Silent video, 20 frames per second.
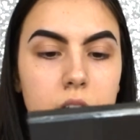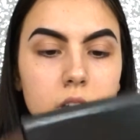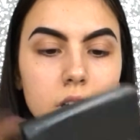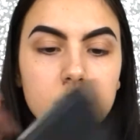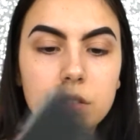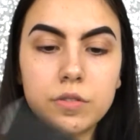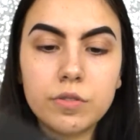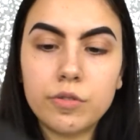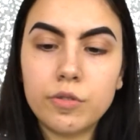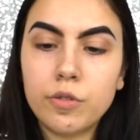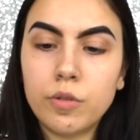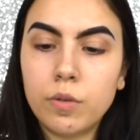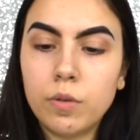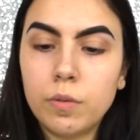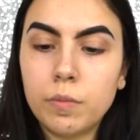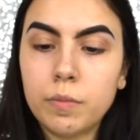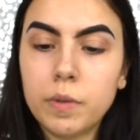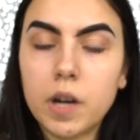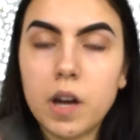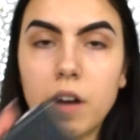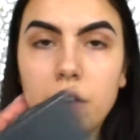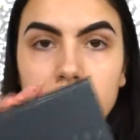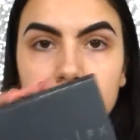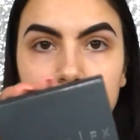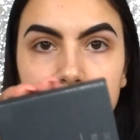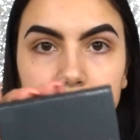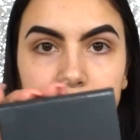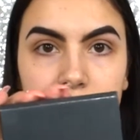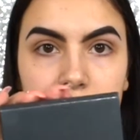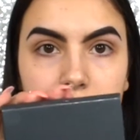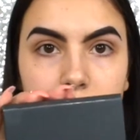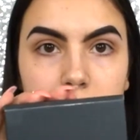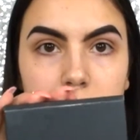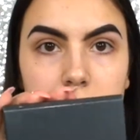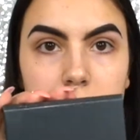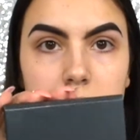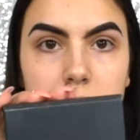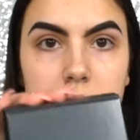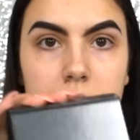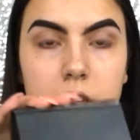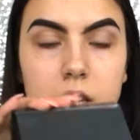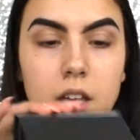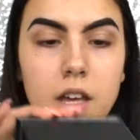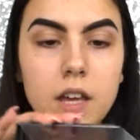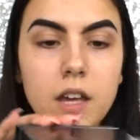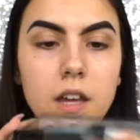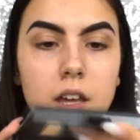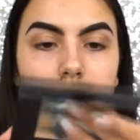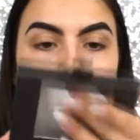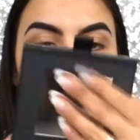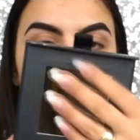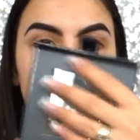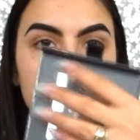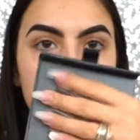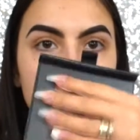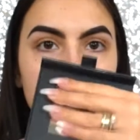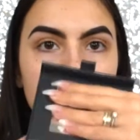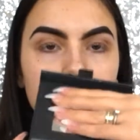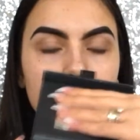kit from Cover FX and